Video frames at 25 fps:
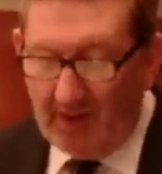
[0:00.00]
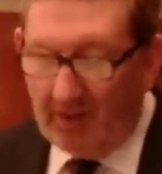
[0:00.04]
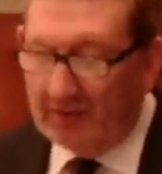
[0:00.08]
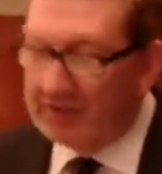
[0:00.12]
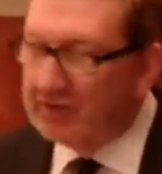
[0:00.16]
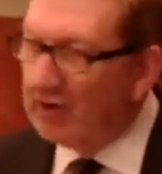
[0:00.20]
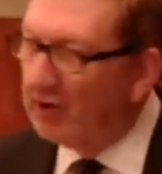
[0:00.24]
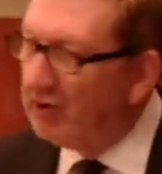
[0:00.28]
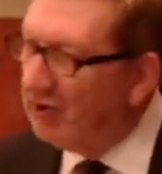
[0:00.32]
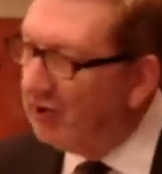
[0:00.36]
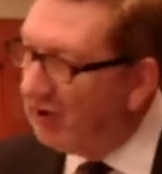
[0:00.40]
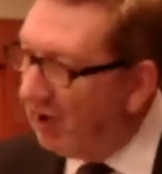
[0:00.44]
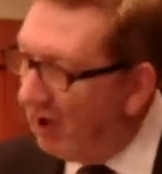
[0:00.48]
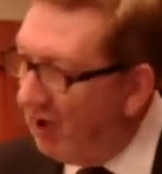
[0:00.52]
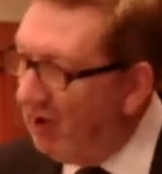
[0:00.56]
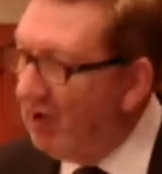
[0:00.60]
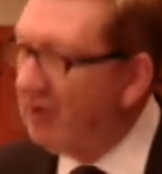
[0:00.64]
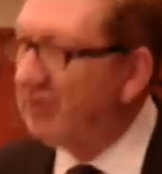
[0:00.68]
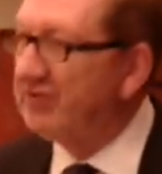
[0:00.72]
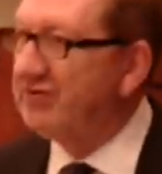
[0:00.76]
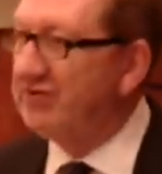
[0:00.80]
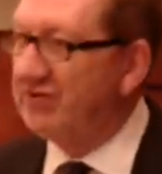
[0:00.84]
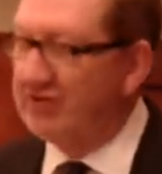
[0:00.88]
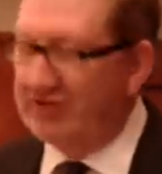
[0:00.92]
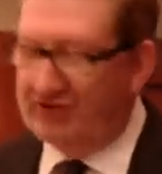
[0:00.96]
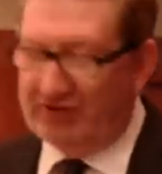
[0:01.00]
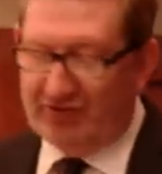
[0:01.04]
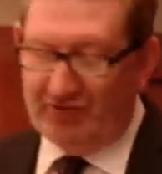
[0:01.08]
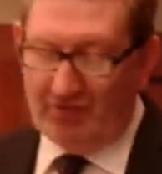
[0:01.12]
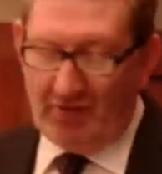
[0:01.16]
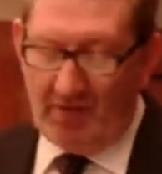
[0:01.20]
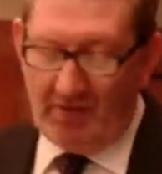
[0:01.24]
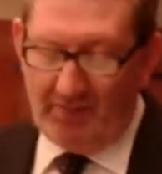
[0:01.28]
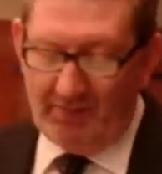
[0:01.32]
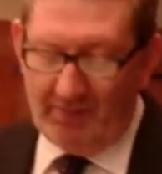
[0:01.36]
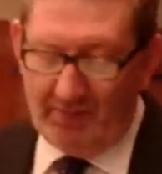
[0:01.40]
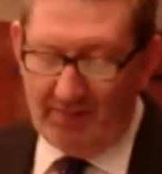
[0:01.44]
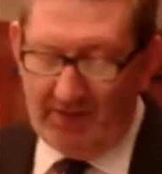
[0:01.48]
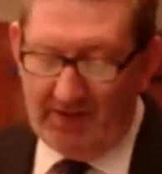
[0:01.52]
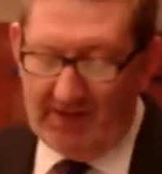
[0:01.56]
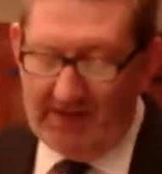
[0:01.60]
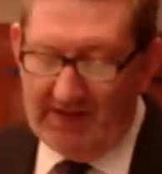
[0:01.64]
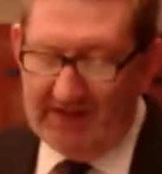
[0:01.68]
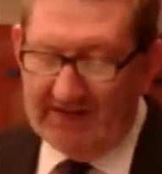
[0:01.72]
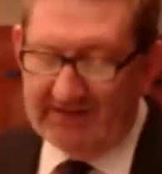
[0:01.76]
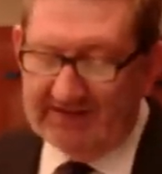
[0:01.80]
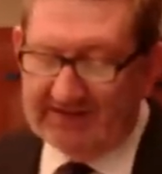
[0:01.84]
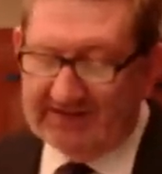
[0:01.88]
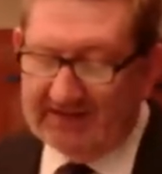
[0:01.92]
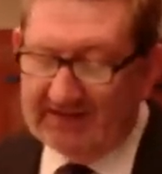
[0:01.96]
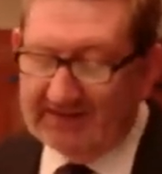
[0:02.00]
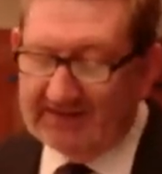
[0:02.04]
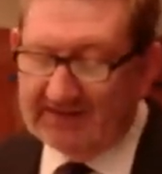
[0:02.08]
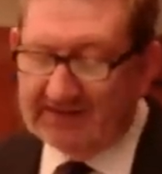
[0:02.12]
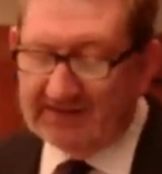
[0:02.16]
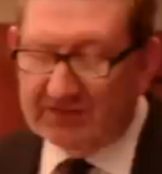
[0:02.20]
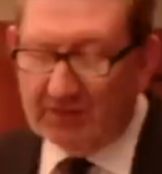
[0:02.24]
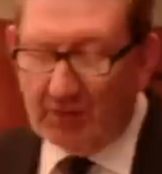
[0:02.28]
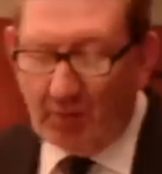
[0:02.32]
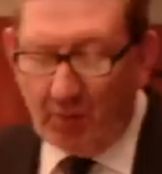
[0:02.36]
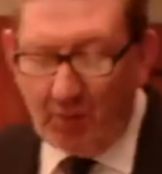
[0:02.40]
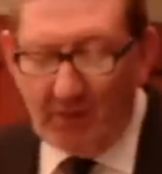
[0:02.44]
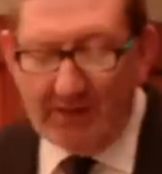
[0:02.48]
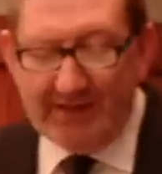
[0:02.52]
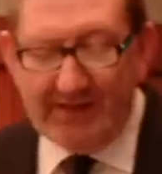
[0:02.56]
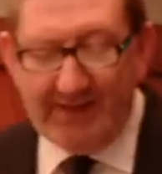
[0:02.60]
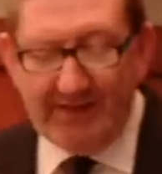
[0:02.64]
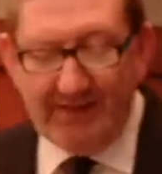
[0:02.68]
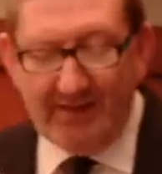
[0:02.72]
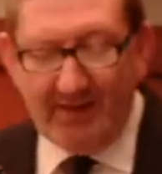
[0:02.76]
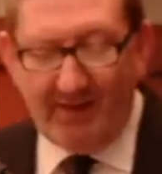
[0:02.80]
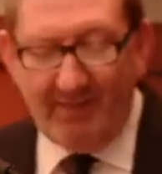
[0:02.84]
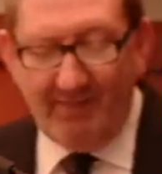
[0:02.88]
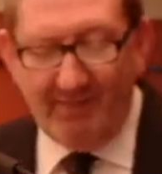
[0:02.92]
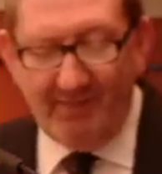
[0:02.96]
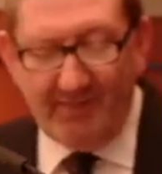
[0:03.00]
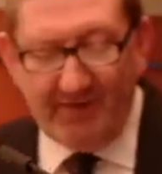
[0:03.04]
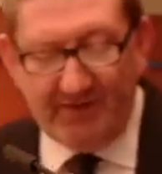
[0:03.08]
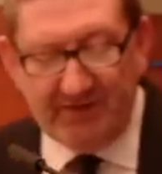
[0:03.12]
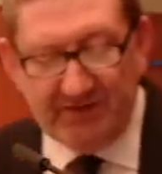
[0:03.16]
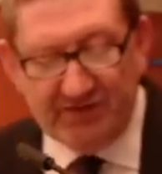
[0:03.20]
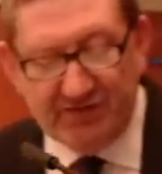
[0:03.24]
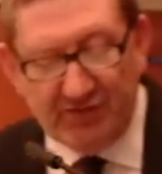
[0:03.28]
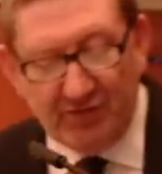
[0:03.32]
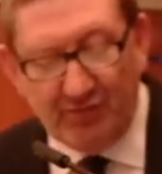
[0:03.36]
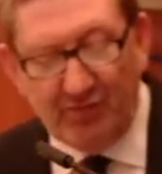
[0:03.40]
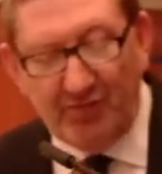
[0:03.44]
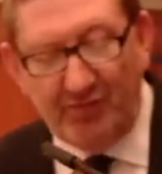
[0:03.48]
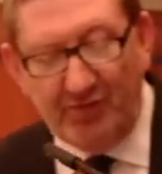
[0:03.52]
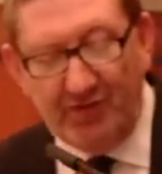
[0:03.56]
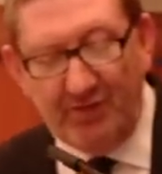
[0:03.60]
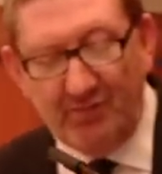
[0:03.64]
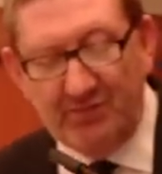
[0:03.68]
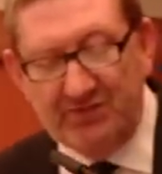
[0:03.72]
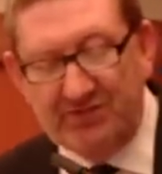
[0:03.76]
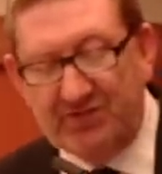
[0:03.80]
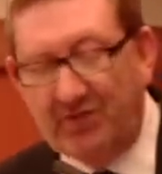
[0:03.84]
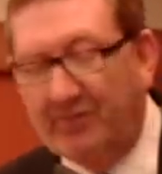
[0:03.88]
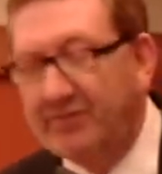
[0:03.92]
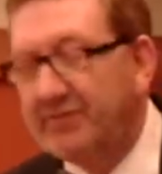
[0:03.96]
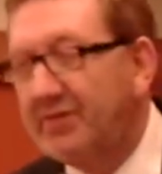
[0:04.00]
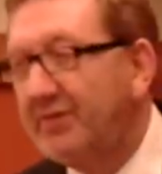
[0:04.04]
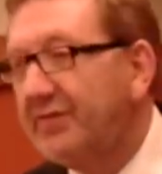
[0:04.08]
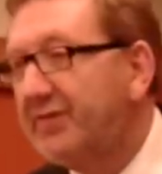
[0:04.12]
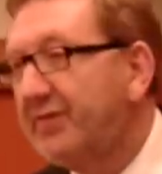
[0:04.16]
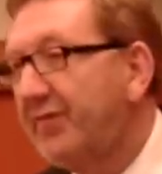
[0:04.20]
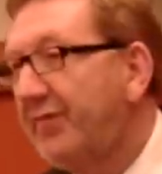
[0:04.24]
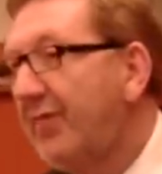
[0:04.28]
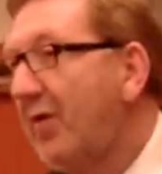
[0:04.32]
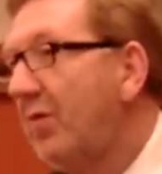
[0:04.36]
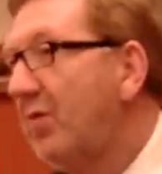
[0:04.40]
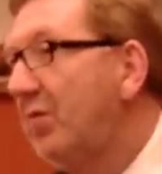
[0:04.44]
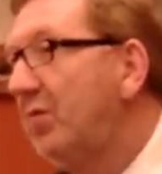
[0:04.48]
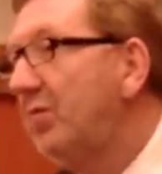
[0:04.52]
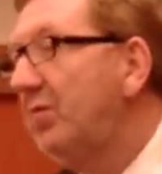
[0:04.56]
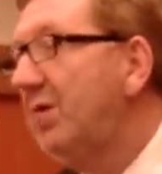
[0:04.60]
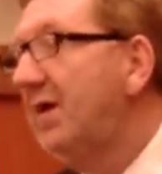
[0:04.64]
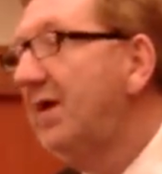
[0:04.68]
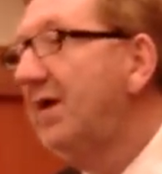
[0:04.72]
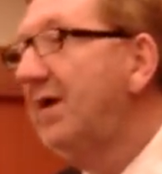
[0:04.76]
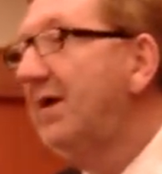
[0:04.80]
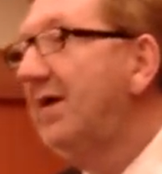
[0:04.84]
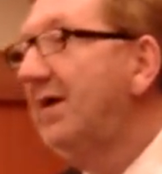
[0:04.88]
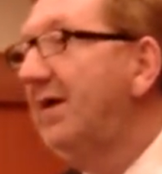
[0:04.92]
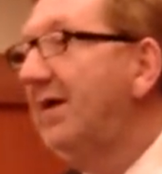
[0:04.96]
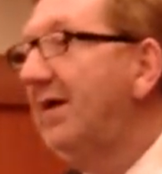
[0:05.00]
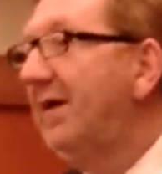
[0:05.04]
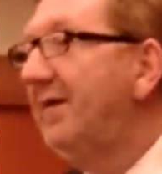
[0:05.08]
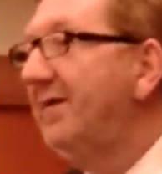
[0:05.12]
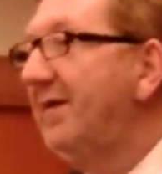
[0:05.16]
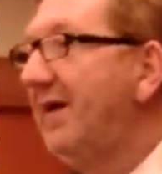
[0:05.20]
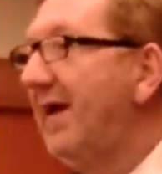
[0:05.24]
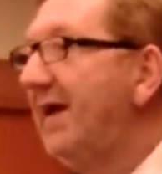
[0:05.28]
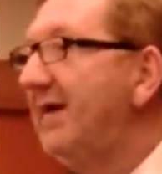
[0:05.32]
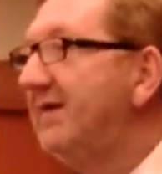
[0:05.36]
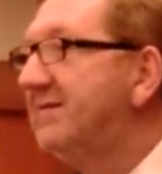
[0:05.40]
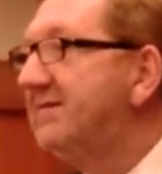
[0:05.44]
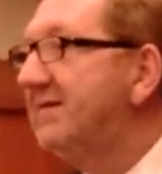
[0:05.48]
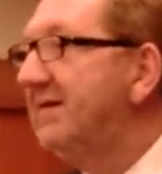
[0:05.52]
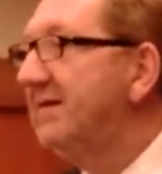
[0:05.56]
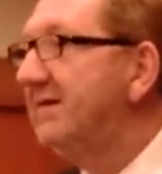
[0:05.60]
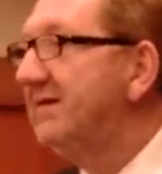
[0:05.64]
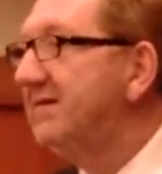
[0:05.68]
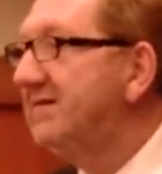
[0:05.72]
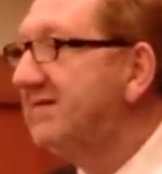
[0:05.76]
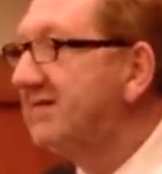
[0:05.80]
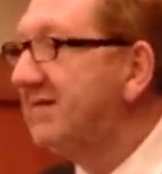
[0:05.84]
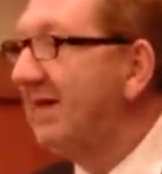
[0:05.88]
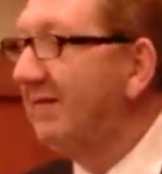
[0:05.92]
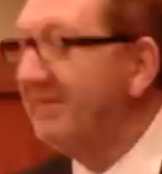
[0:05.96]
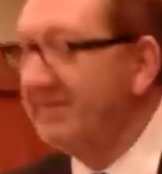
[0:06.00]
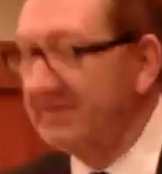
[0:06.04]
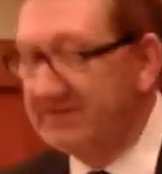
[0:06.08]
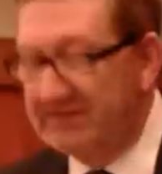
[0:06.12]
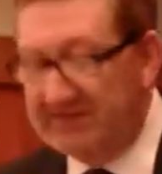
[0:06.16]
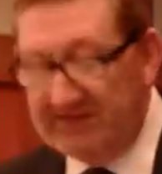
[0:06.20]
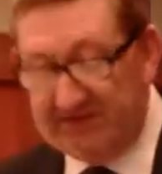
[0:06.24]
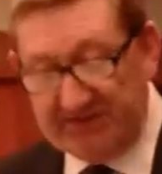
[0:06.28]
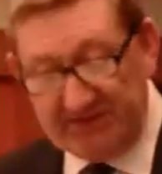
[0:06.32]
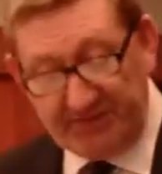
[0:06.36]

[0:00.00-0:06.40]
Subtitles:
the largest drop, since Queen Victoria was on the throne in the 1870s.